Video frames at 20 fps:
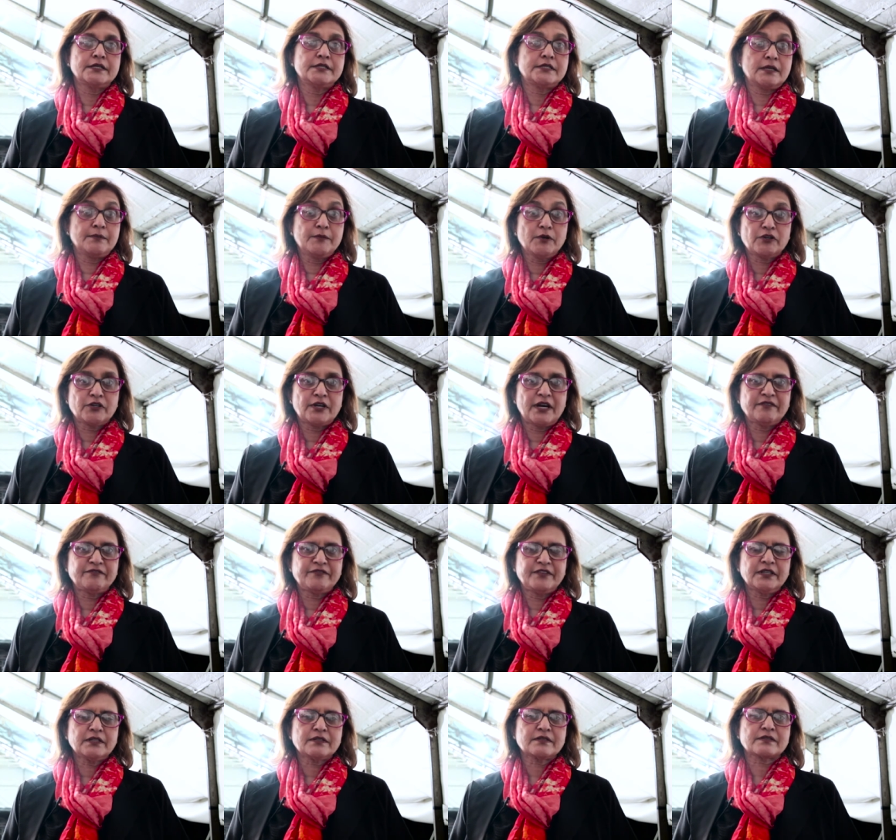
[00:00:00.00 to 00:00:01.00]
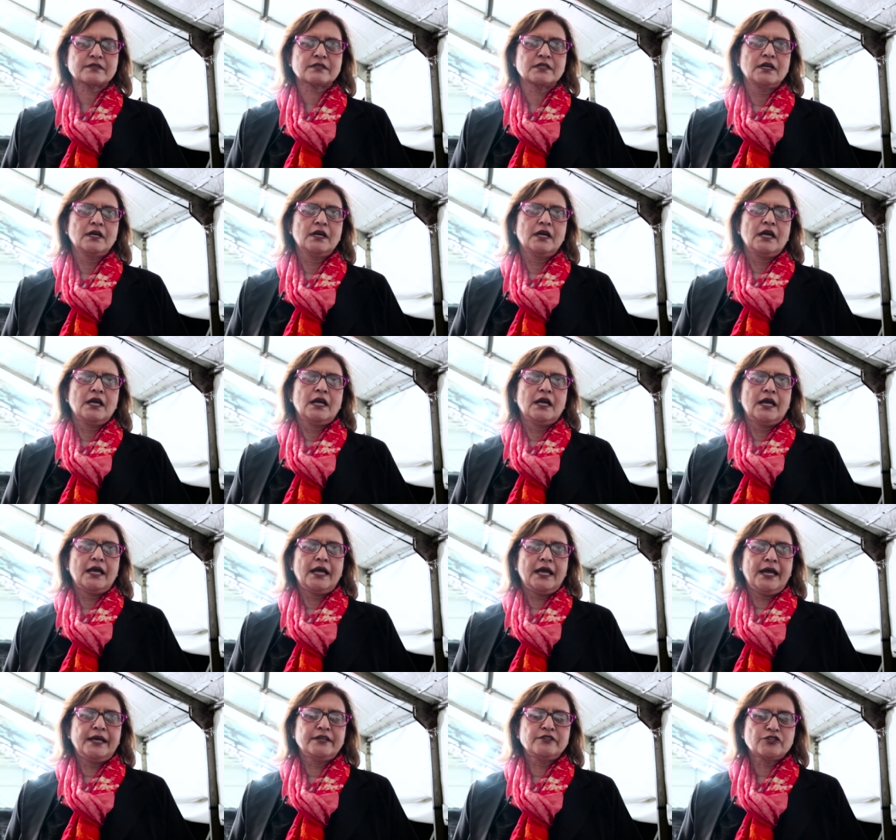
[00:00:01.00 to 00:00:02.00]
demographics
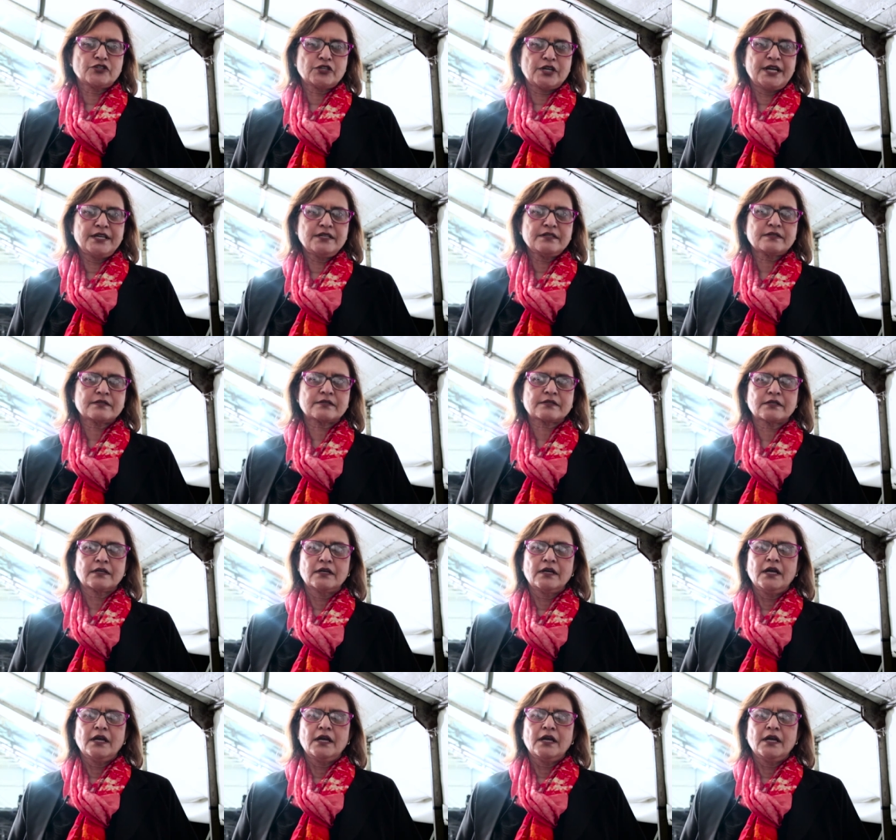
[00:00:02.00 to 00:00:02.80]
and race.